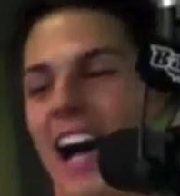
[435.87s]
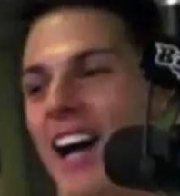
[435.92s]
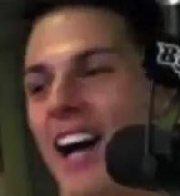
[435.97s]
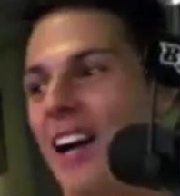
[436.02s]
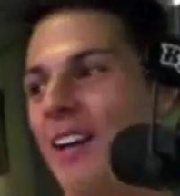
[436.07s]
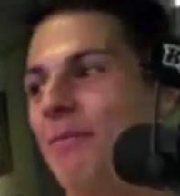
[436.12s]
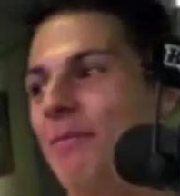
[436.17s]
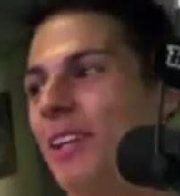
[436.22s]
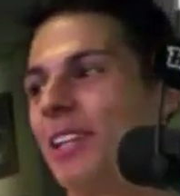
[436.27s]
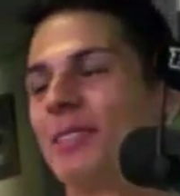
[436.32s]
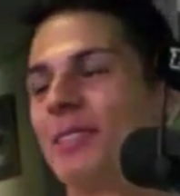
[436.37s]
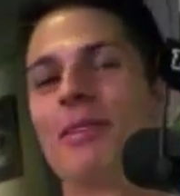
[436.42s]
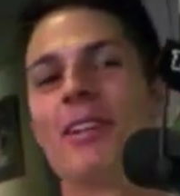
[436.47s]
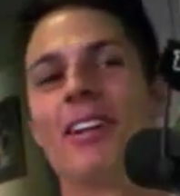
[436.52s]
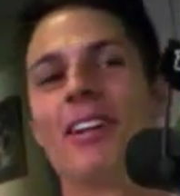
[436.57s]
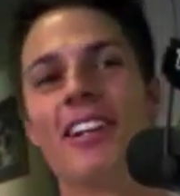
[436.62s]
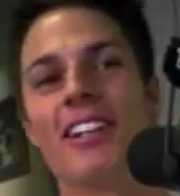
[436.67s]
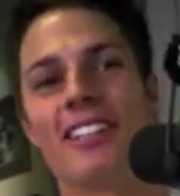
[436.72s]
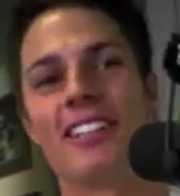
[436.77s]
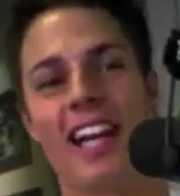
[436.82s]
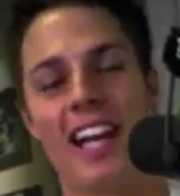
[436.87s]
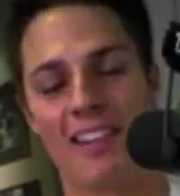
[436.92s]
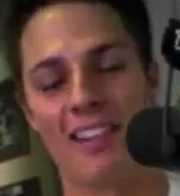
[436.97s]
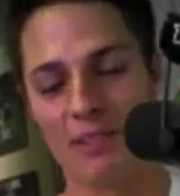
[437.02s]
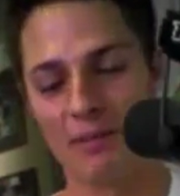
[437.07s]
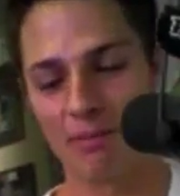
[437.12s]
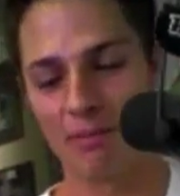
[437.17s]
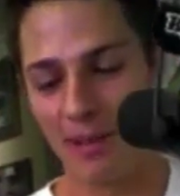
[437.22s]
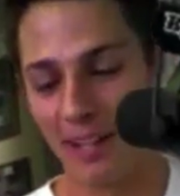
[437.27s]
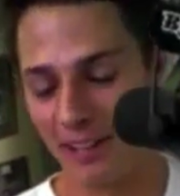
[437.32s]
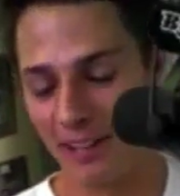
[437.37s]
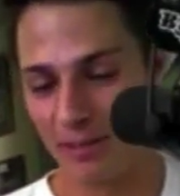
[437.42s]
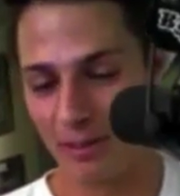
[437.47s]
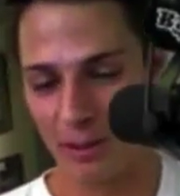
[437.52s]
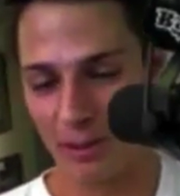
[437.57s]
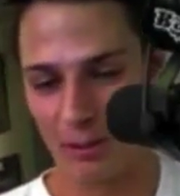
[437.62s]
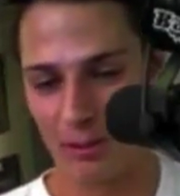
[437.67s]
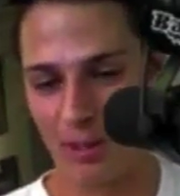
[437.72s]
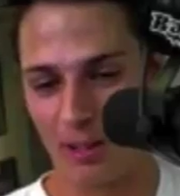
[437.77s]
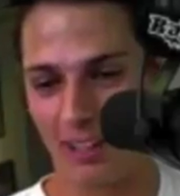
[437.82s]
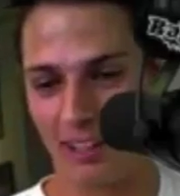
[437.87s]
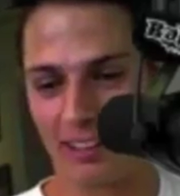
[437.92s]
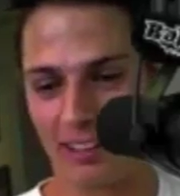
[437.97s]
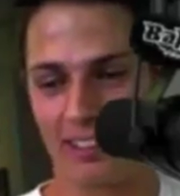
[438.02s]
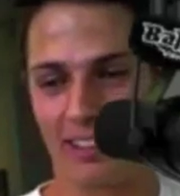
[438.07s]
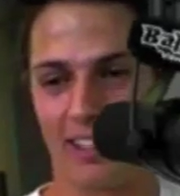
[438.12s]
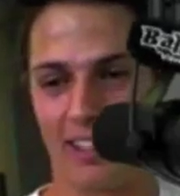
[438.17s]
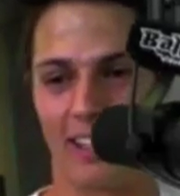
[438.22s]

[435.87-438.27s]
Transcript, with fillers: This. I must be honest. I haven't played for a while.